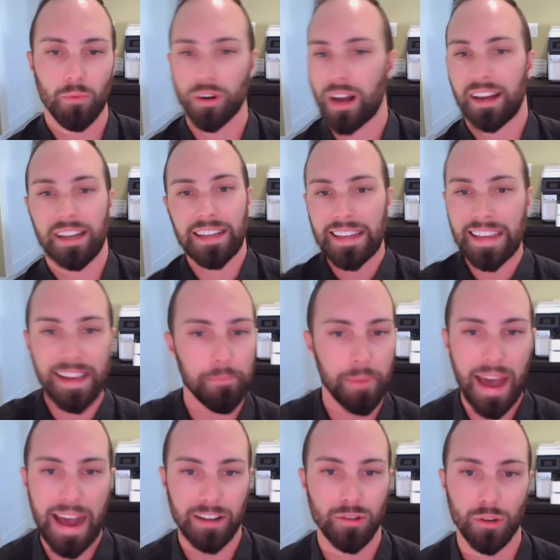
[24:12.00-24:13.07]
we're not going to get
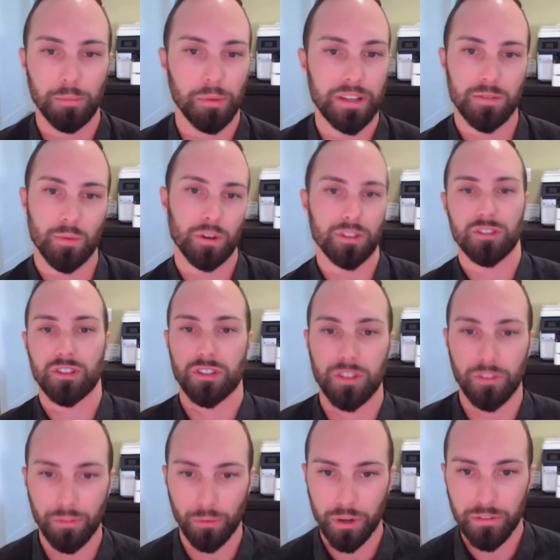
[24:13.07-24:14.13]
back to a place where it's just
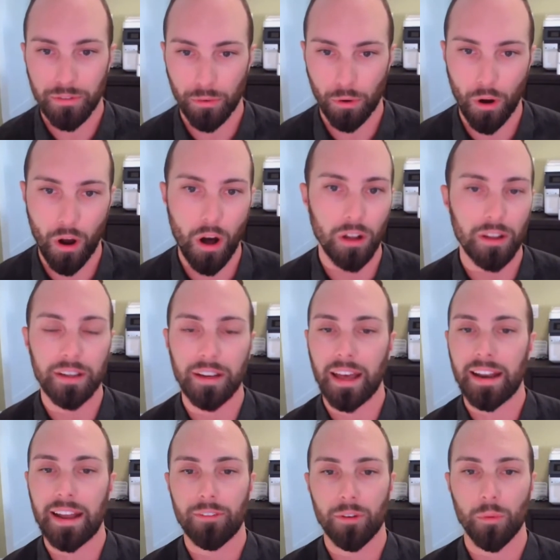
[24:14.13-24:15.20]
a free for all
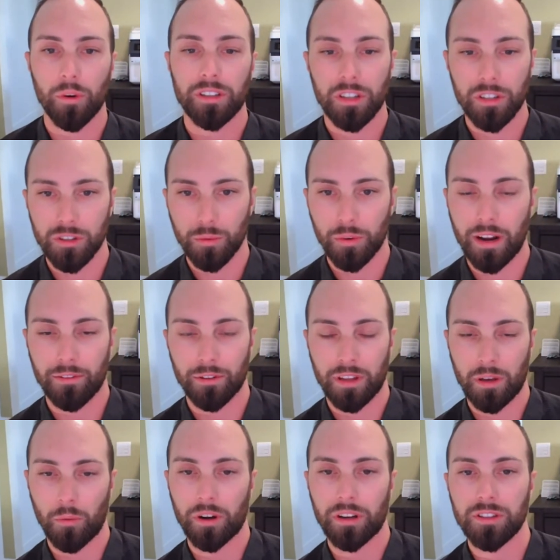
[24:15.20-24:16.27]
and everyone can do whatever
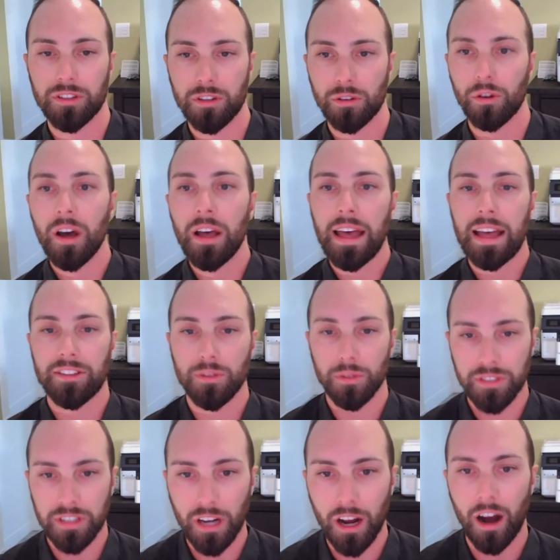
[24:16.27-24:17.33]
they want to do. And so
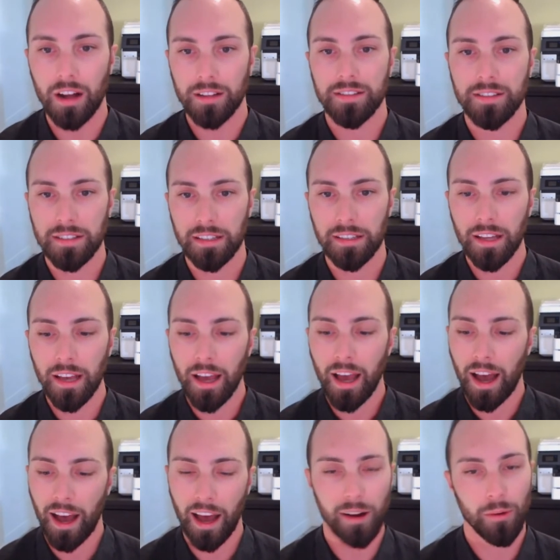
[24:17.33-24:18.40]
it's a constant,
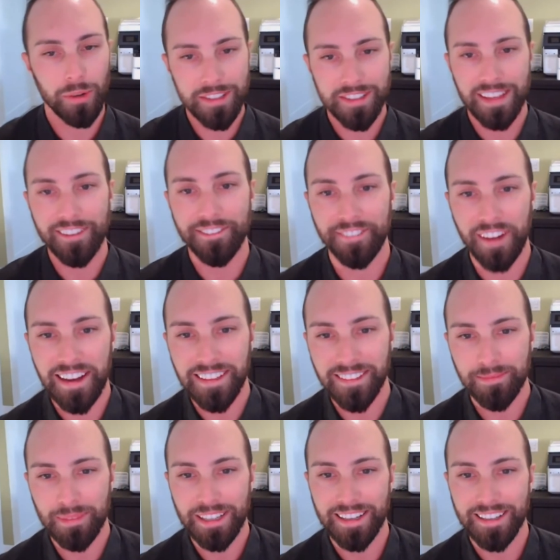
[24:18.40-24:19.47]
I don't want to say
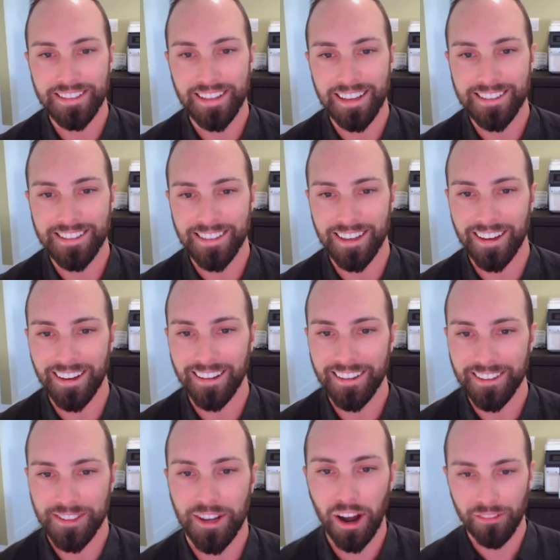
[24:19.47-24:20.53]
fight because that's
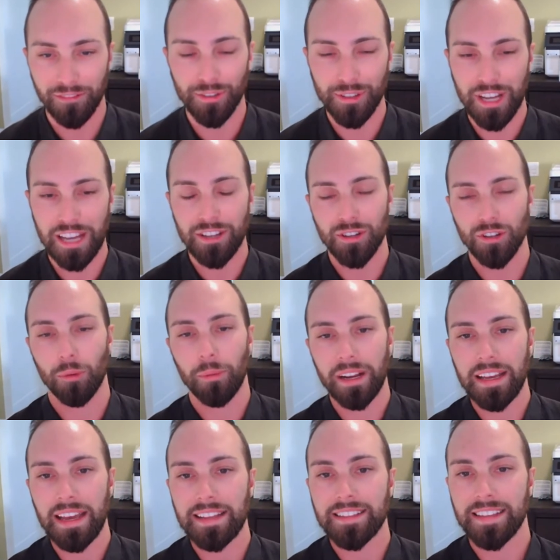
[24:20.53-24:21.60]
confrontational, but
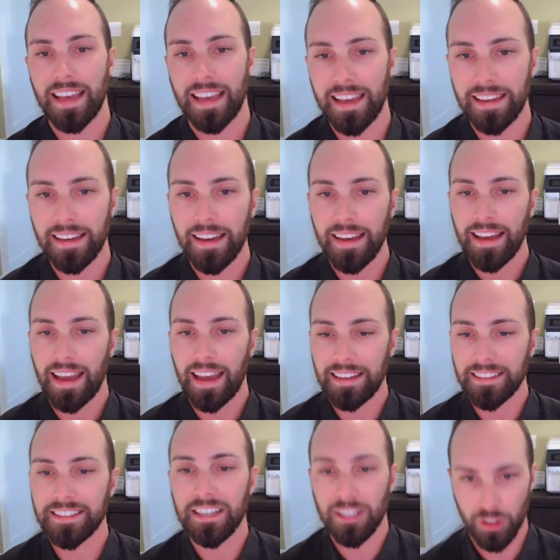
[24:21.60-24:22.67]
it's a
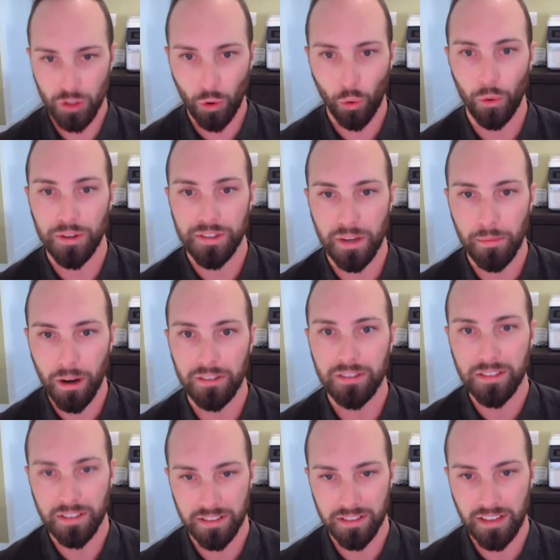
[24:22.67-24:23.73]
discourse
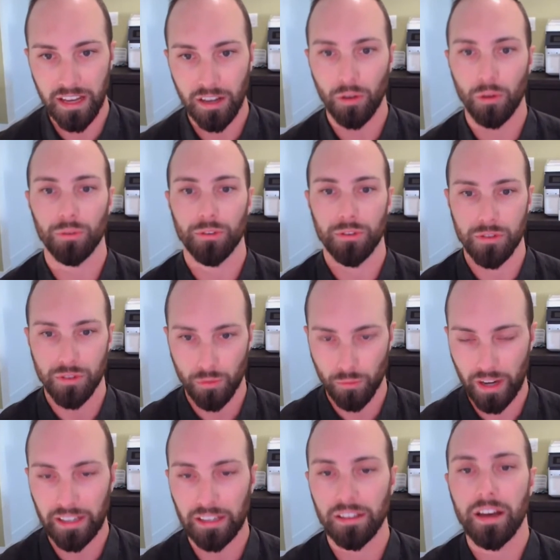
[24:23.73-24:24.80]
amongst the stakeholders, the
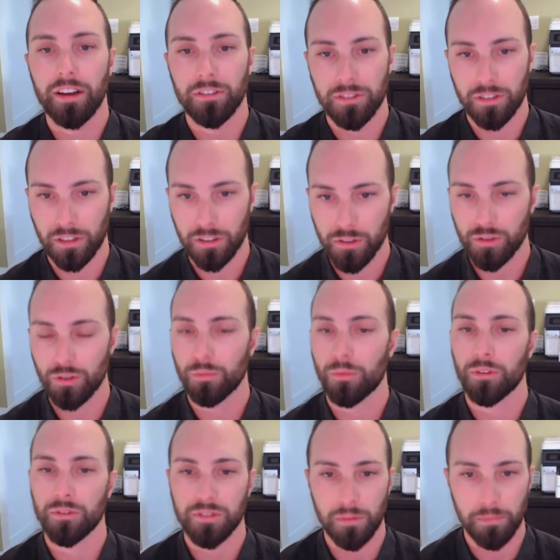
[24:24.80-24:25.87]
regulators, the
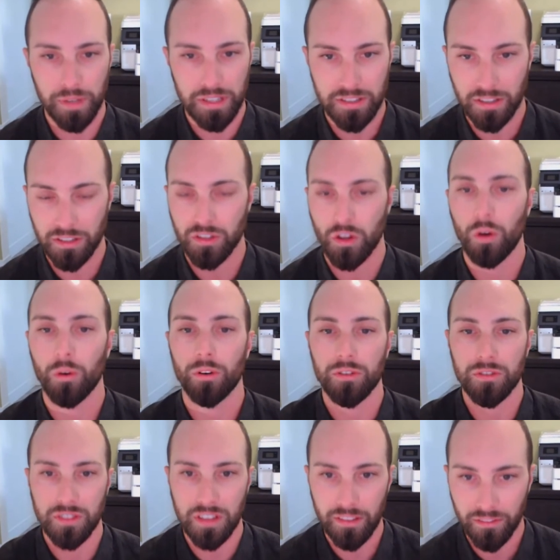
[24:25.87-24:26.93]
consumers, the business
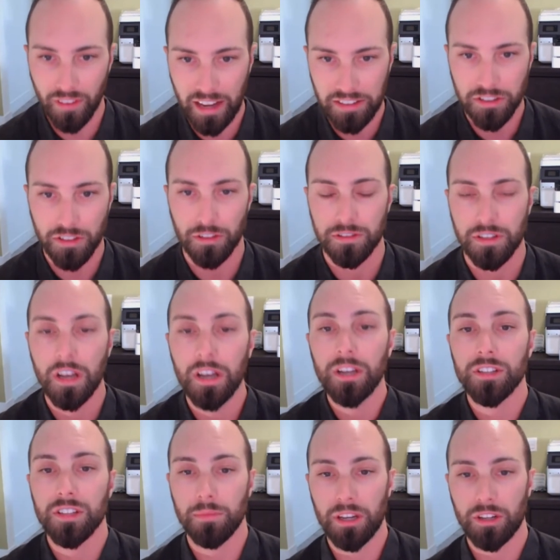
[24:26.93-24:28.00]
owners, the investors,
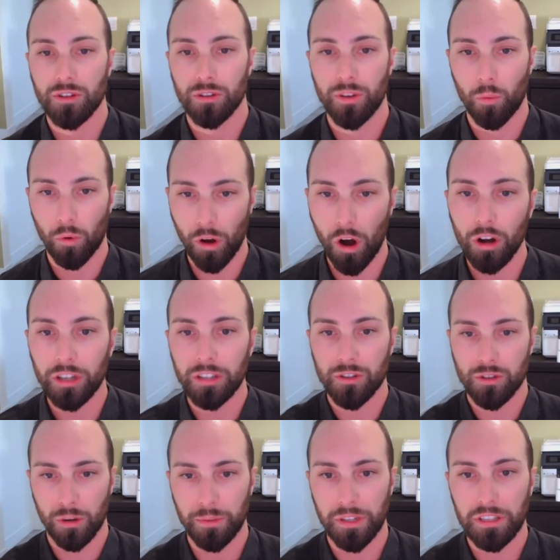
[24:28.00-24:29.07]
to make sure that we're all
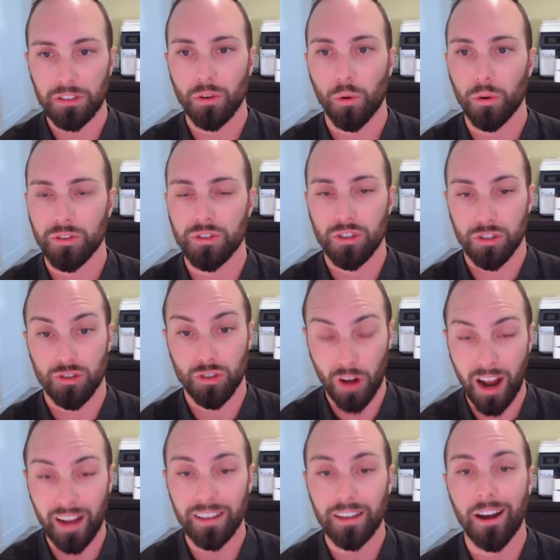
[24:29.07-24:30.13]
contributing towards just
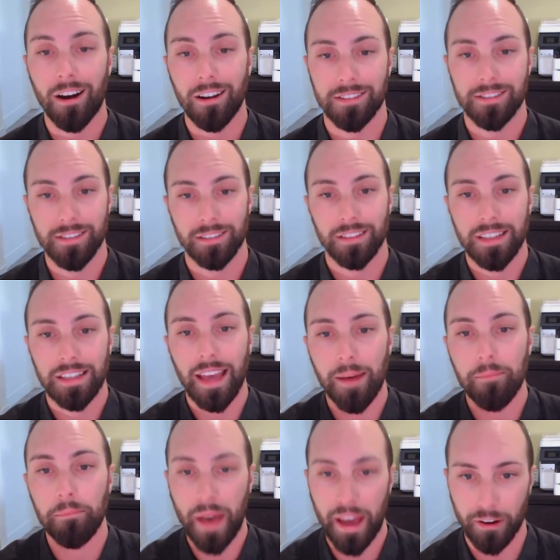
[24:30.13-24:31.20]
trying to constantly
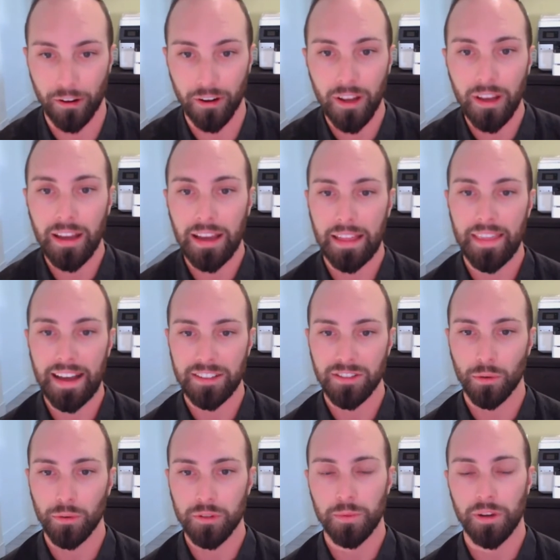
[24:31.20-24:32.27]
get better. And that's
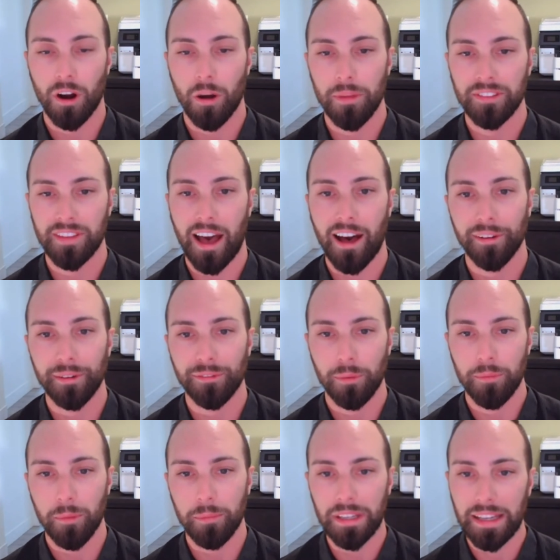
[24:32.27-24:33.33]
always been our mentality
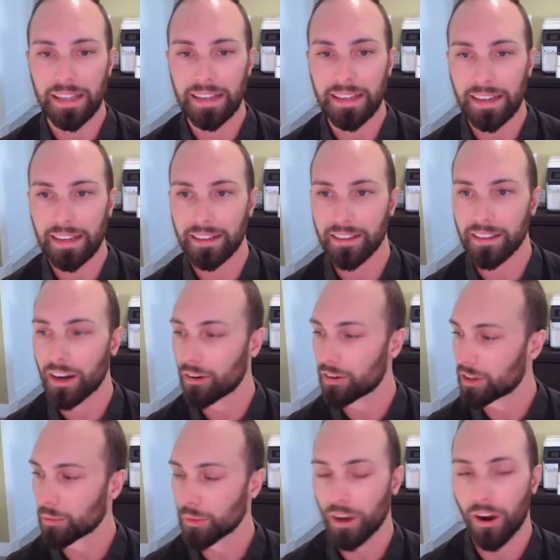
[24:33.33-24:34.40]
from the beginning. And,
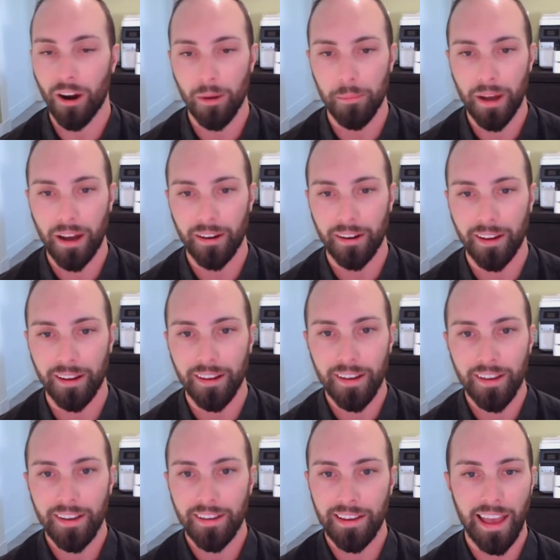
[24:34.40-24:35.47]
here we are about
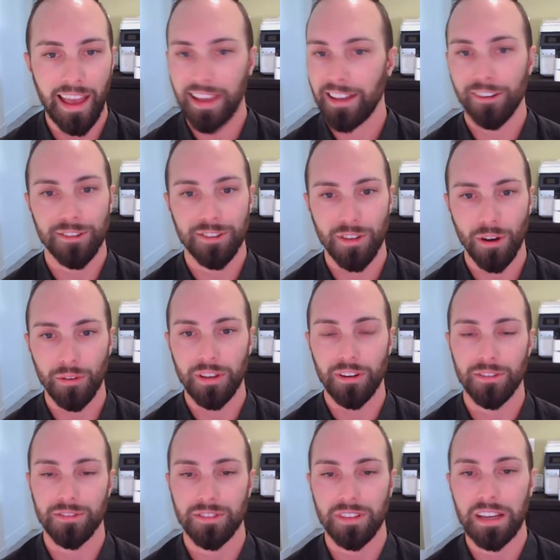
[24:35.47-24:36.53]
8 or so
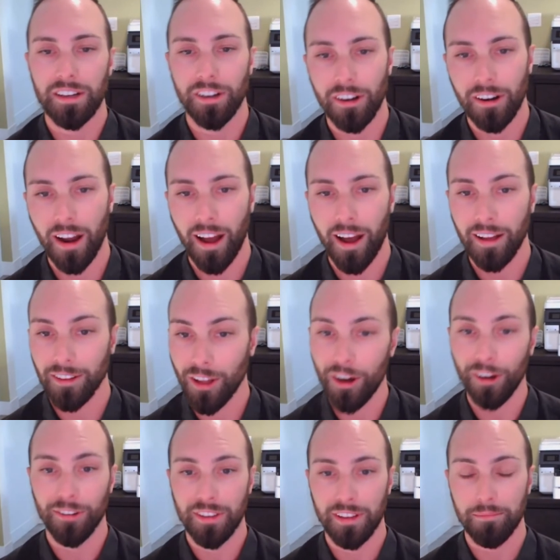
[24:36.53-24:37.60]
years later,
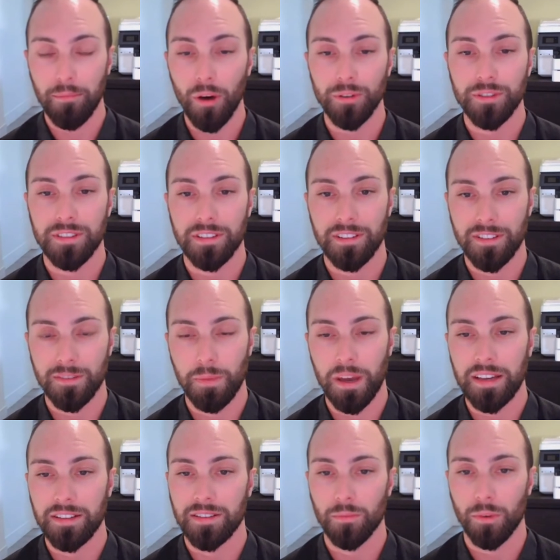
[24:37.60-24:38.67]
longer than most in the
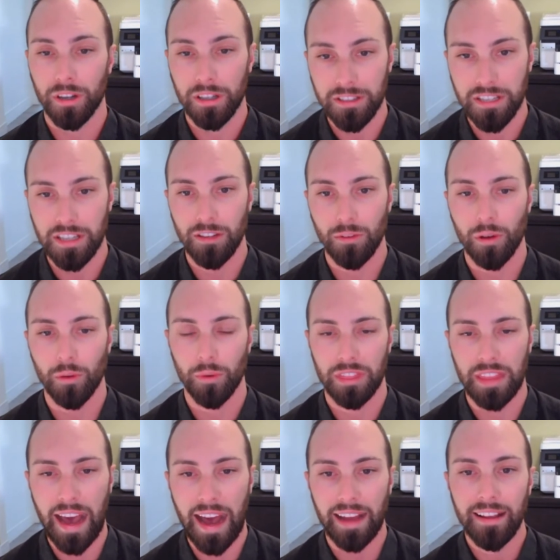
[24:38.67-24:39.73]
space. And we're continuing with
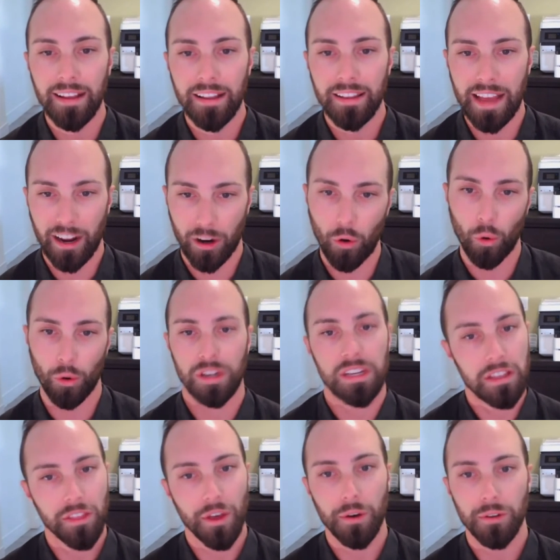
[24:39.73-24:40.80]
that core
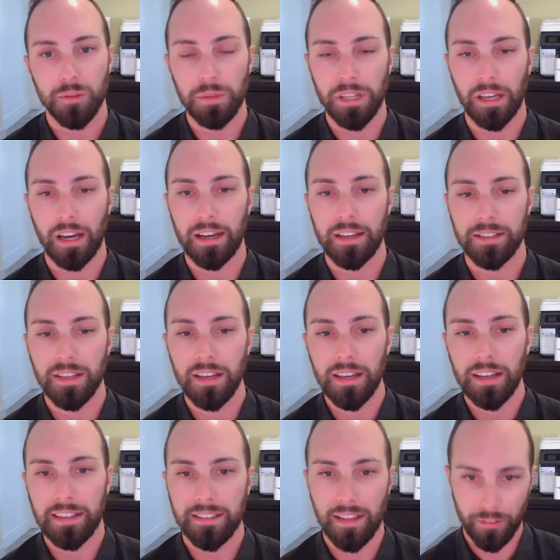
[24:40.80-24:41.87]
ethos because
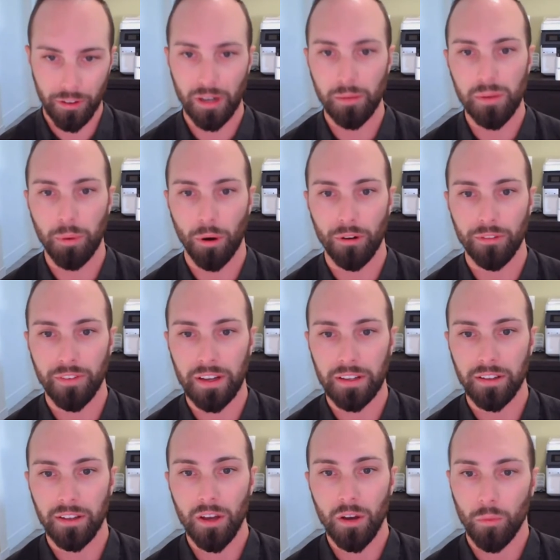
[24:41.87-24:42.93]
it's never going to be
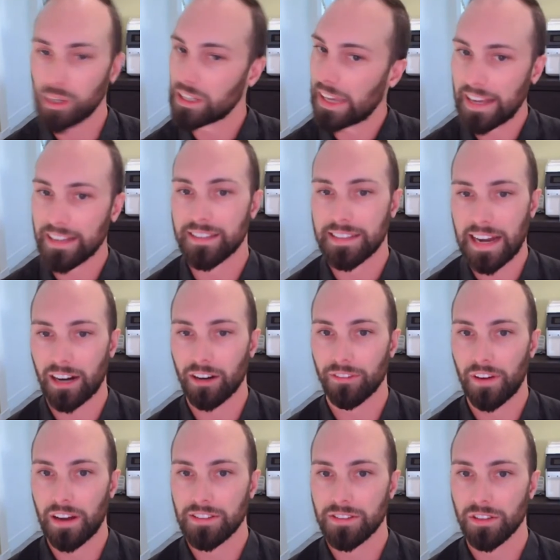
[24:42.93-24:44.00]
perfect. we can't
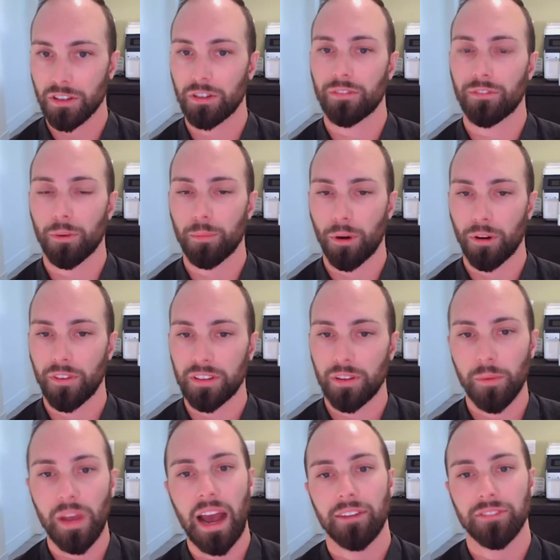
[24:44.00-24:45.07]
sacrifice the good for perfect,
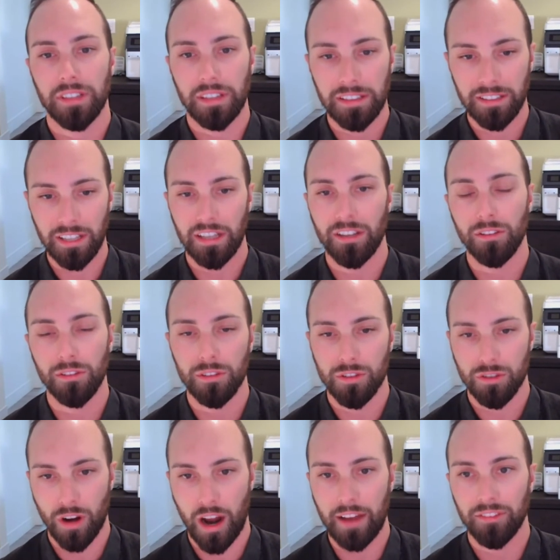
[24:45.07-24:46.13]
and we have to continue to
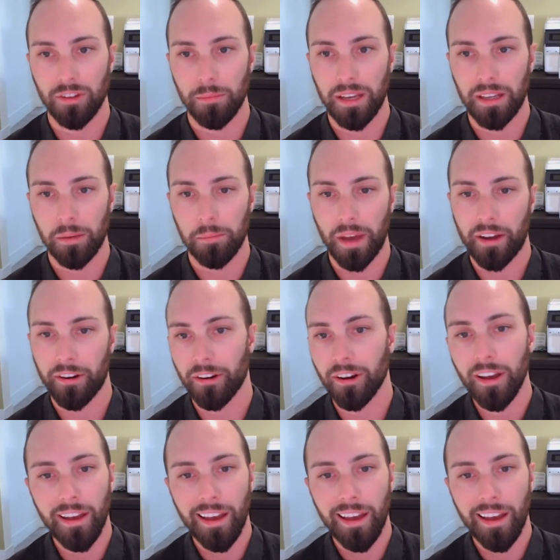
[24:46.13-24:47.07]
strive to make it better.